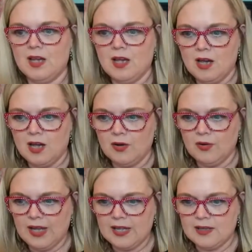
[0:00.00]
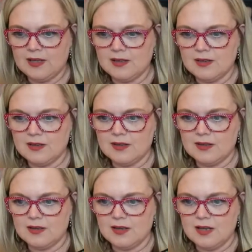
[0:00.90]
Okay.
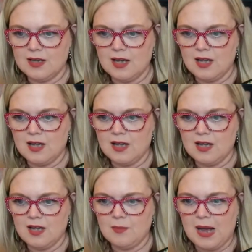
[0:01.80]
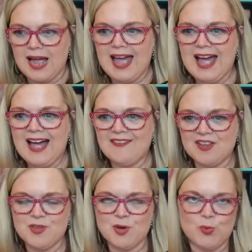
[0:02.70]
Um, I have done
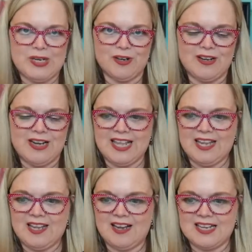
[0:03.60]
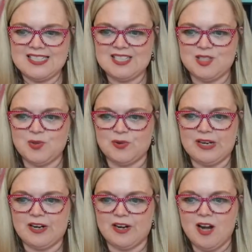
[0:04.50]
the reader, Nettie. I did do the
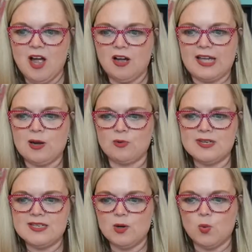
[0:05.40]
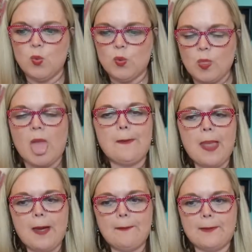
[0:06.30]
reader. Okay, blah, blah,
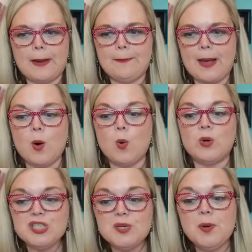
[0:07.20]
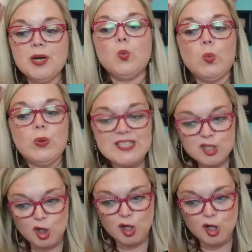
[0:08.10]
blah, blah, wish upon a whisker